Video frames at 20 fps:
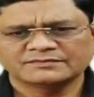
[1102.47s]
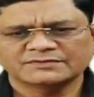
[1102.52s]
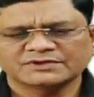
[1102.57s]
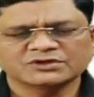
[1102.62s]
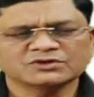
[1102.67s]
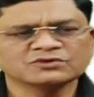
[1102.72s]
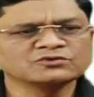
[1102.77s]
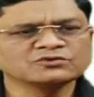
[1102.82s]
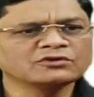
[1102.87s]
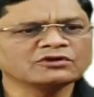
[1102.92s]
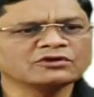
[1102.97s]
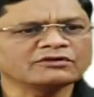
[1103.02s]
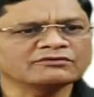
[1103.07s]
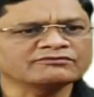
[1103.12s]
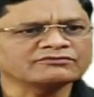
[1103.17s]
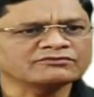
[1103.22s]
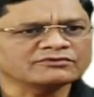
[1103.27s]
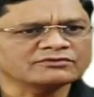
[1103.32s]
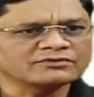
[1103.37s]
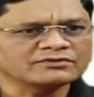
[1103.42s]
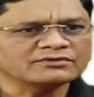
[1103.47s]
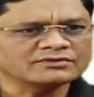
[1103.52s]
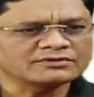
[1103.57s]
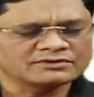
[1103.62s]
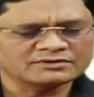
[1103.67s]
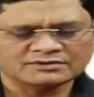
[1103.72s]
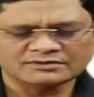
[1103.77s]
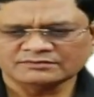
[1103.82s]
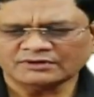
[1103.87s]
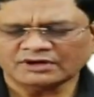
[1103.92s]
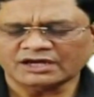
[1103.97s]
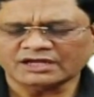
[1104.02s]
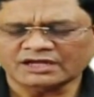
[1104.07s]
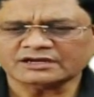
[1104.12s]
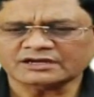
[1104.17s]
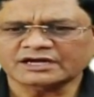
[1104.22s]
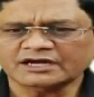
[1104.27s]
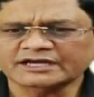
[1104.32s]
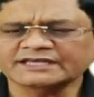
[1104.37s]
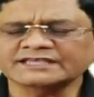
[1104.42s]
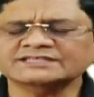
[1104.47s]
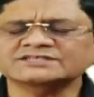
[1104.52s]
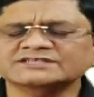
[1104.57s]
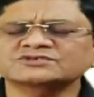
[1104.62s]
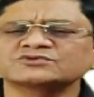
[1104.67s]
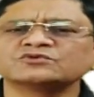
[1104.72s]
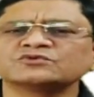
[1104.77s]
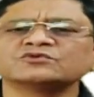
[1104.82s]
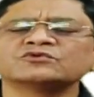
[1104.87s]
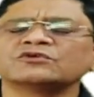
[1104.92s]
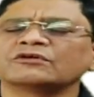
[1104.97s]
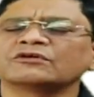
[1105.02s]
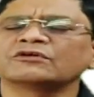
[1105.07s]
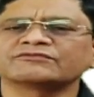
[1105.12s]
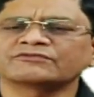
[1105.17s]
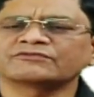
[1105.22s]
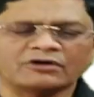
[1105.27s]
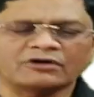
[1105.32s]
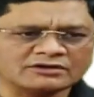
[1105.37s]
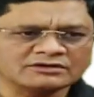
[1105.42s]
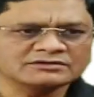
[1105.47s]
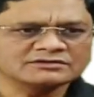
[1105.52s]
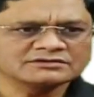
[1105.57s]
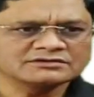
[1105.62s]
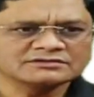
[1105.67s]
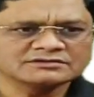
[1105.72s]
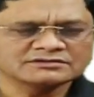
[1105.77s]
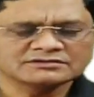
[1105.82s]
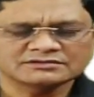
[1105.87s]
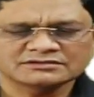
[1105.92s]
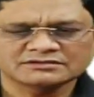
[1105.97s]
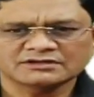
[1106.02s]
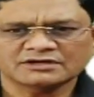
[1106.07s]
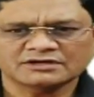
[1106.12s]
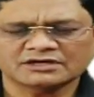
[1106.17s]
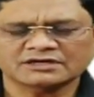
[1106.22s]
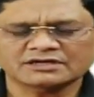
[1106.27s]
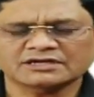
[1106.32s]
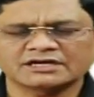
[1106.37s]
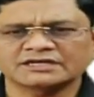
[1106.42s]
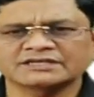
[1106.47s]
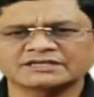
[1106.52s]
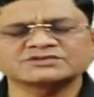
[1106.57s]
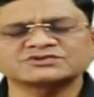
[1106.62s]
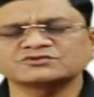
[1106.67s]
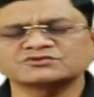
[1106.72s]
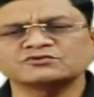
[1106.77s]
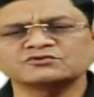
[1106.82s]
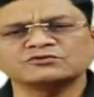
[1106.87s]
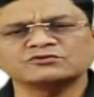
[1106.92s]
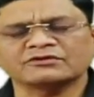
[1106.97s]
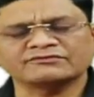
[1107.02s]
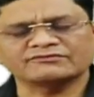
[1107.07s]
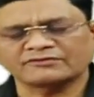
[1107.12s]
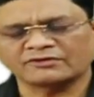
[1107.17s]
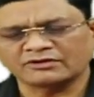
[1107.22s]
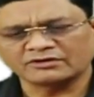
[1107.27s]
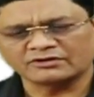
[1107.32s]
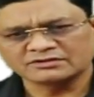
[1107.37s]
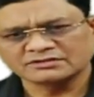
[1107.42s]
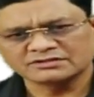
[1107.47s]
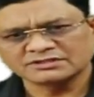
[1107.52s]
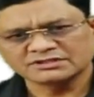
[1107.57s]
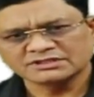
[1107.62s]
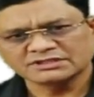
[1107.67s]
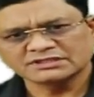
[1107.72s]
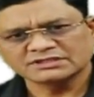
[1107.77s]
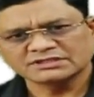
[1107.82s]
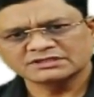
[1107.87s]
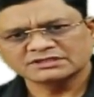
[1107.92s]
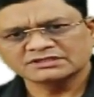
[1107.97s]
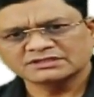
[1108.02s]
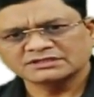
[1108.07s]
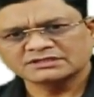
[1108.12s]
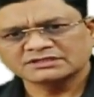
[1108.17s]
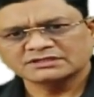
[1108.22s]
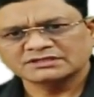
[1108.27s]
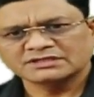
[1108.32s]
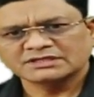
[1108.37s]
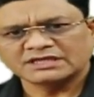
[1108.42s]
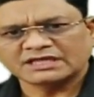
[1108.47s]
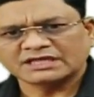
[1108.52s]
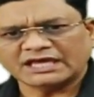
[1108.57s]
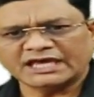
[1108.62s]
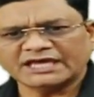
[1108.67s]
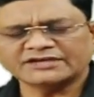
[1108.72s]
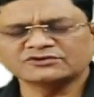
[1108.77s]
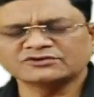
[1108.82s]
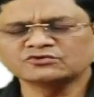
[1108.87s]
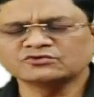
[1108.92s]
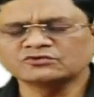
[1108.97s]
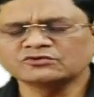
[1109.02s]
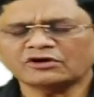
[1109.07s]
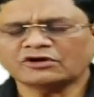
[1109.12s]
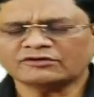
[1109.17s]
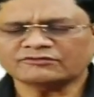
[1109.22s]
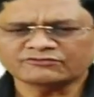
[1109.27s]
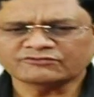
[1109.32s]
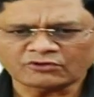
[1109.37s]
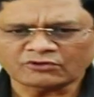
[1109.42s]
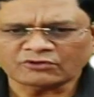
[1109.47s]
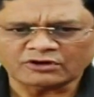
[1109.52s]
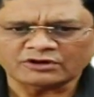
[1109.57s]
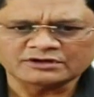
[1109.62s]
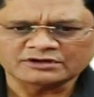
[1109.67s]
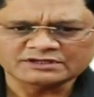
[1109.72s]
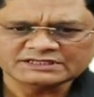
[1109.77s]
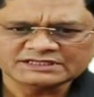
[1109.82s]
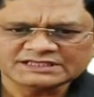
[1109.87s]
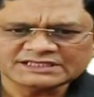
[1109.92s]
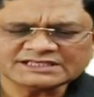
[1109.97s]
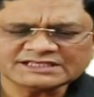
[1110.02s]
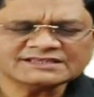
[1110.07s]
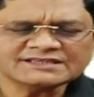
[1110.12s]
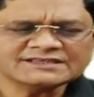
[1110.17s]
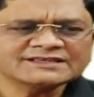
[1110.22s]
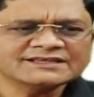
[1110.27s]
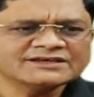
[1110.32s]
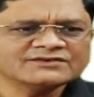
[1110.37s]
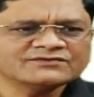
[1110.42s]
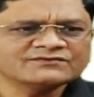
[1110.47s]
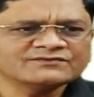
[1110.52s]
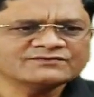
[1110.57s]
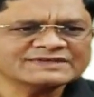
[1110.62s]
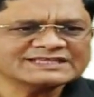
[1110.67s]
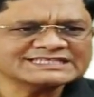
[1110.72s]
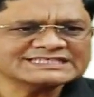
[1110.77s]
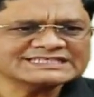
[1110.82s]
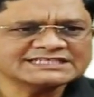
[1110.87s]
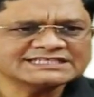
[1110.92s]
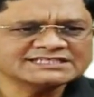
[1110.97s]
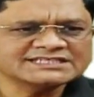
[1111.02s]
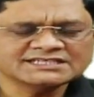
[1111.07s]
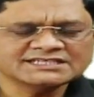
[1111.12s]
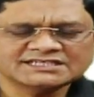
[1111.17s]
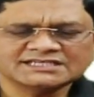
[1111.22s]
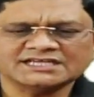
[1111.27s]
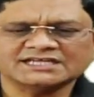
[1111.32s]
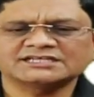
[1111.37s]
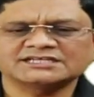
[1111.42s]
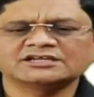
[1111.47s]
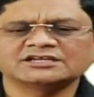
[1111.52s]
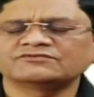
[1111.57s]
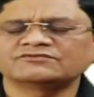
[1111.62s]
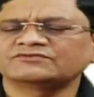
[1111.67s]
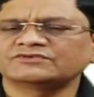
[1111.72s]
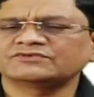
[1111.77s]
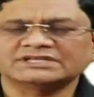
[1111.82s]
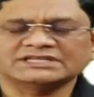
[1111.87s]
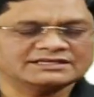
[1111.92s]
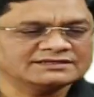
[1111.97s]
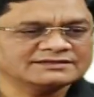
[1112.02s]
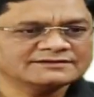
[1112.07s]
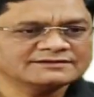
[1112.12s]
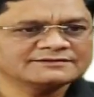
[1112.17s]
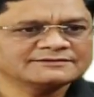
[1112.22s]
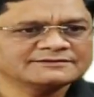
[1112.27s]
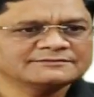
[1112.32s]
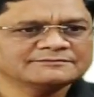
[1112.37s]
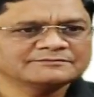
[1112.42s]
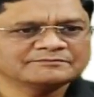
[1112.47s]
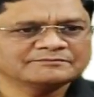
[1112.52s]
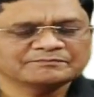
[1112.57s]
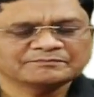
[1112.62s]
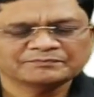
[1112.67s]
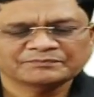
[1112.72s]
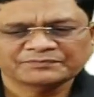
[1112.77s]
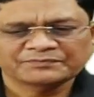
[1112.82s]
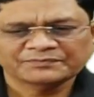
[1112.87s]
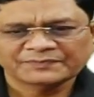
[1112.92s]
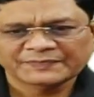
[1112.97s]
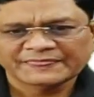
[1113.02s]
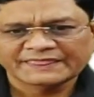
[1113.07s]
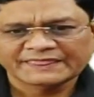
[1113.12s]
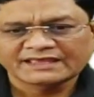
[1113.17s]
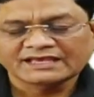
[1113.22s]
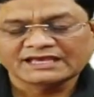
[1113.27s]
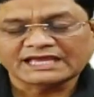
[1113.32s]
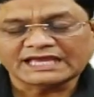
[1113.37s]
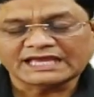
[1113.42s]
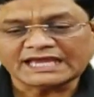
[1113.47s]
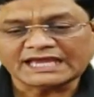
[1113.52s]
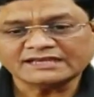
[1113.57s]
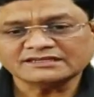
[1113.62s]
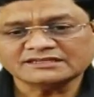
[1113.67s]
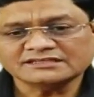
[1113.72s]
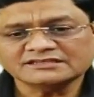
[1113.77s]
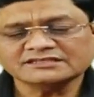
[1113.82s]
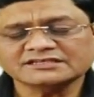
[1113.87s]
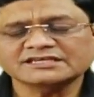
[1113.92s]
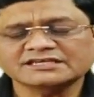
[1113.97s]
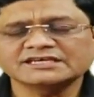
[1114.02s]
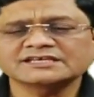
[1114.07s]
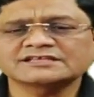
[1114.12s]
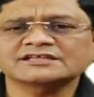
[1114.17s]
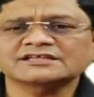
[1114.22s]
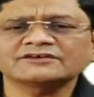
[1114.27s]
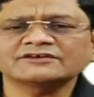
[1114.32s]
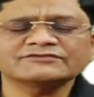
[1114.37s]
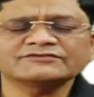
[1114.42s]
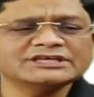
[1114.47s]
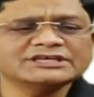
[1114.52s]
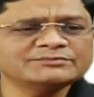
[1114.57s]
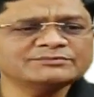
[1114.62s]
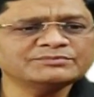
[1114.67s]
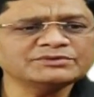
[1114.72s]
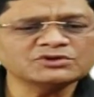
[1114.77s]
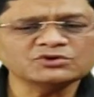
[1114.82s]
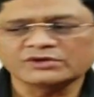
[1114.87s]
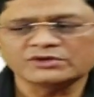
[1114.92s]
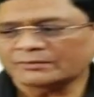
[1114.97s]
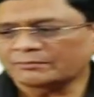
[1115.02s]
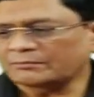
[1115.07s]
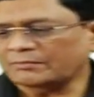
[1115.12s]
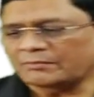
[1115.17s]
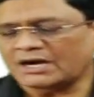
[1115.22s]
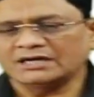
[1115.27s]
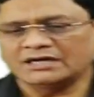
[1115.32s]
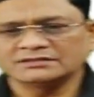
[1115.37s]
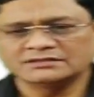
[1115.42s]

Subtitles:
rule of are against to rule of law, are against to rule of law, and rule of law is vested in Article 14. And in the case of EP Royappa,